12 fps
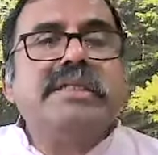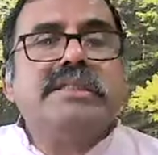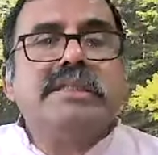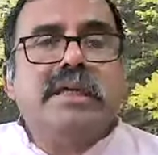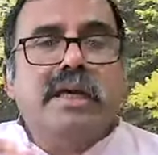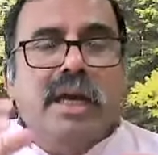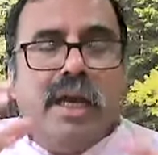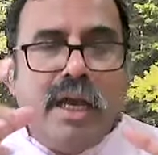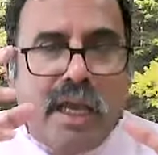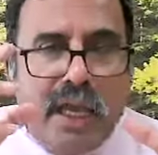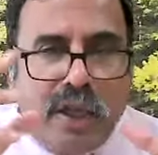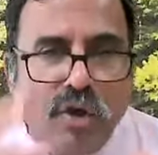is
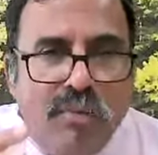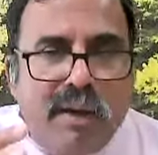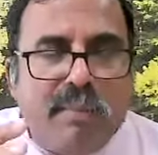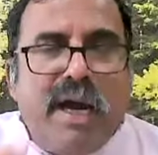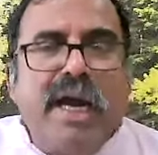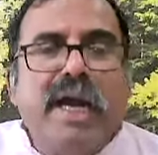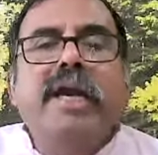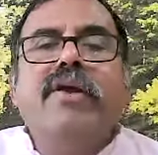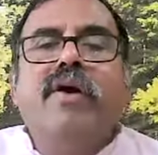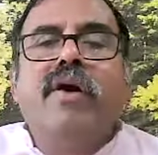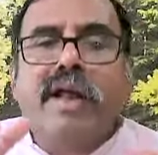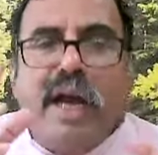a human mind
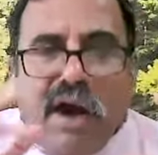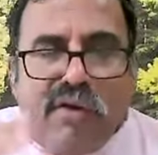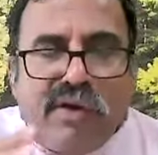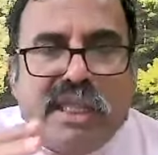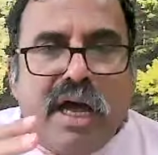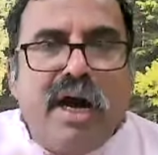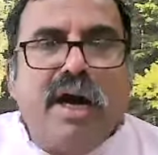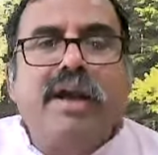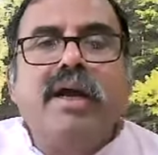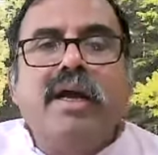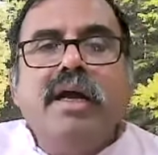or avatar